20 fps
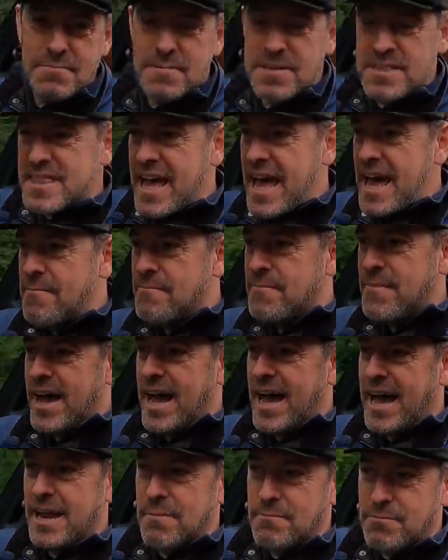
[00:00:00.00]
with them,
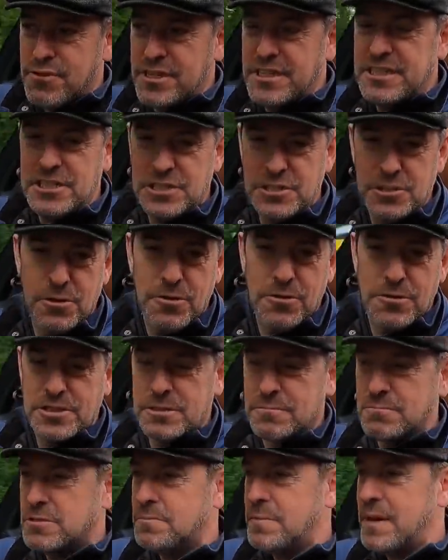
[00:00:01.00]
and I'm pretty sure
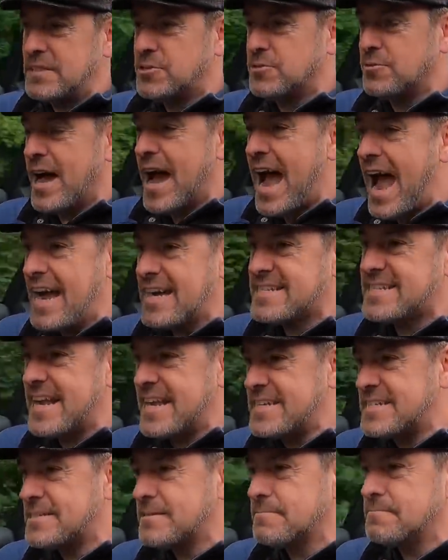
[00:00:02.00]
some special
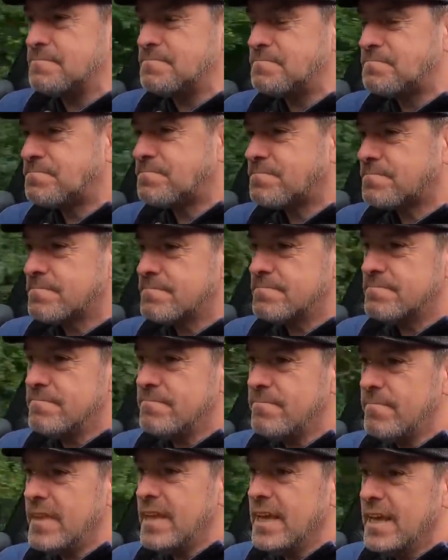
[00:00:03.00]
access.
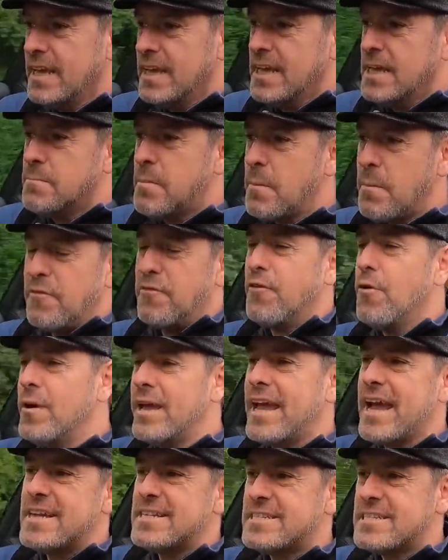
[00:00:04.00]
But before we
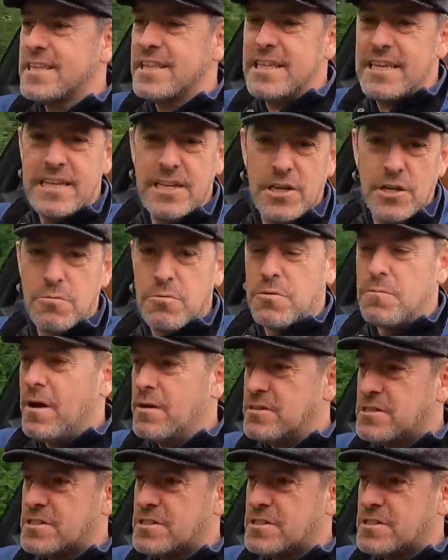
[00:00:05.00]
get to the Goodwood motor